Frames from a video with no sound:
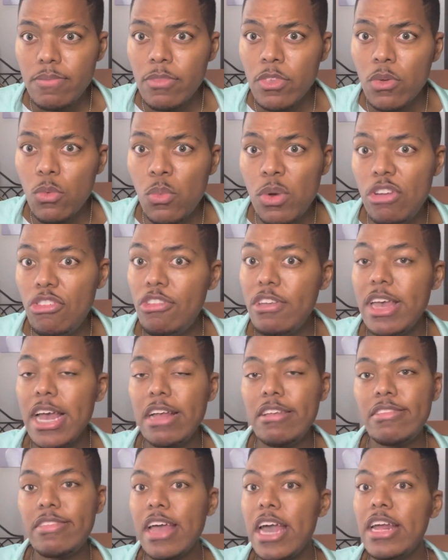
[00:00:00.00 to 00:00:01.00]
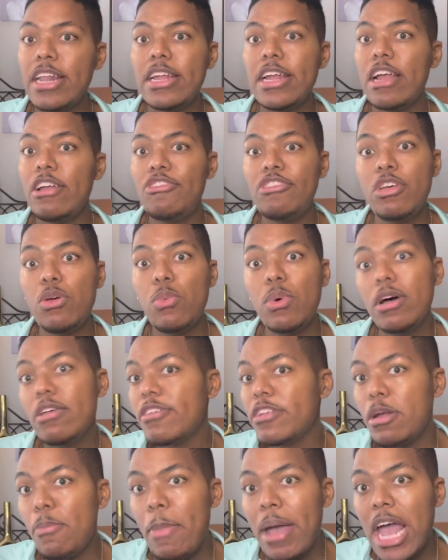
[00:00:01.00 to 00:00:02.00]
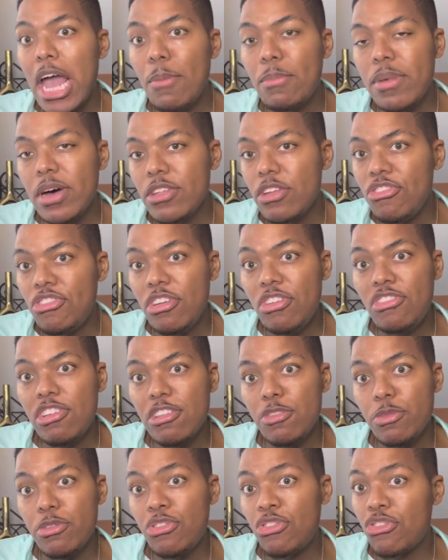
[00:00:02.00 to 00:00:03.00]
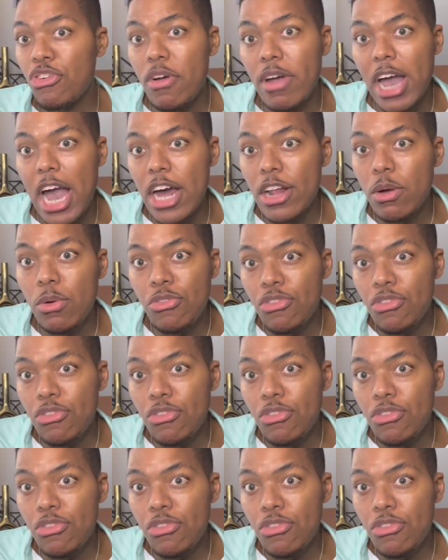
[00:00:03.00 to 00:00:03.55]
when she has stated that she wasn't a bad mother, she just was strung out on